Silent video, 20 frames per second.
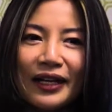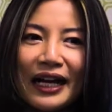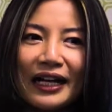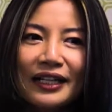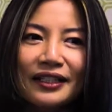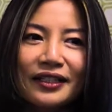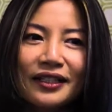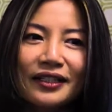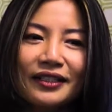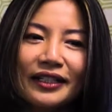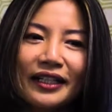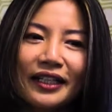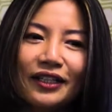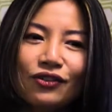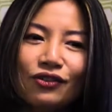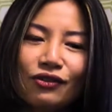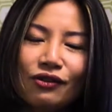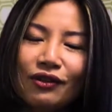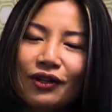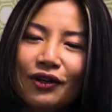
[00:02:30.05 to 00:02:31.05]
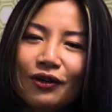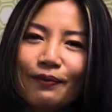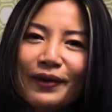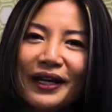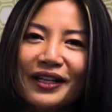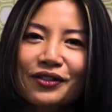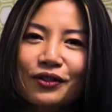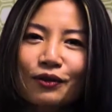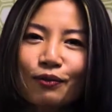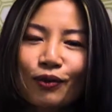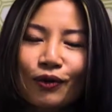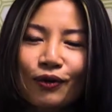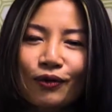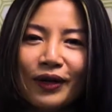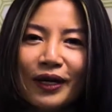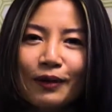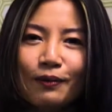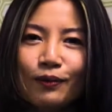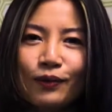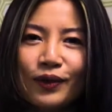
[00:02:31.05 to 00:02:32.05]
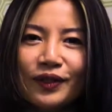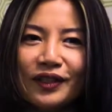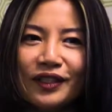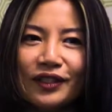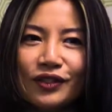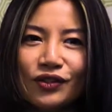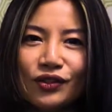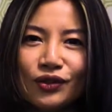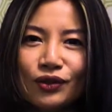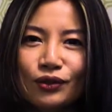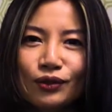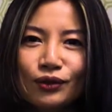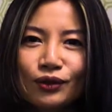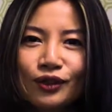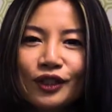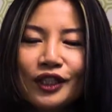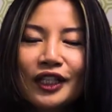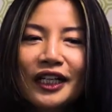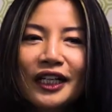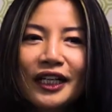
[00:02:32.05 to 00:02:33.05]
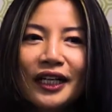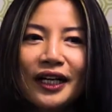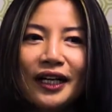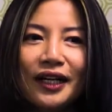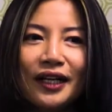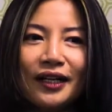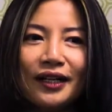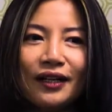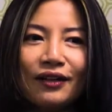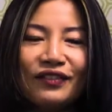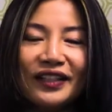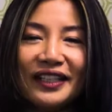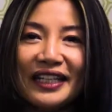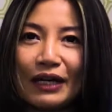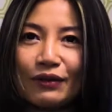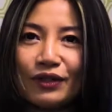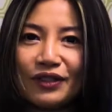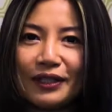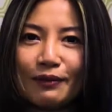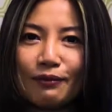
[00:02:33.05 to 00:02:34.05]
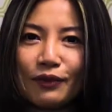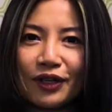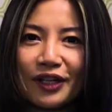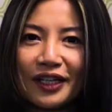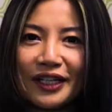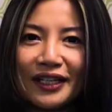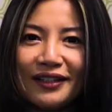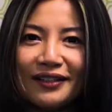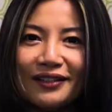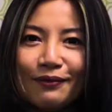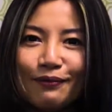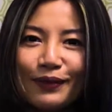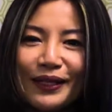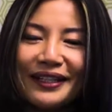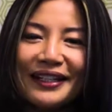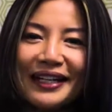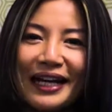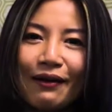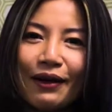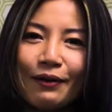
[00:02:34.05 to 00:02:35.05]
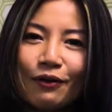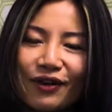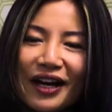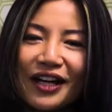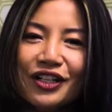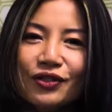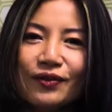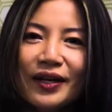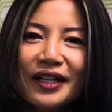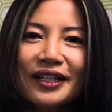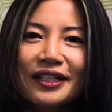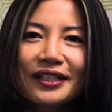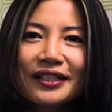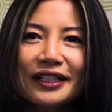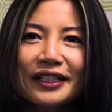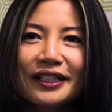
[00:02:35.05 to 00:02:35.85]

I did a two-year master program with the School of Accounting and Marketing, but now I graduated.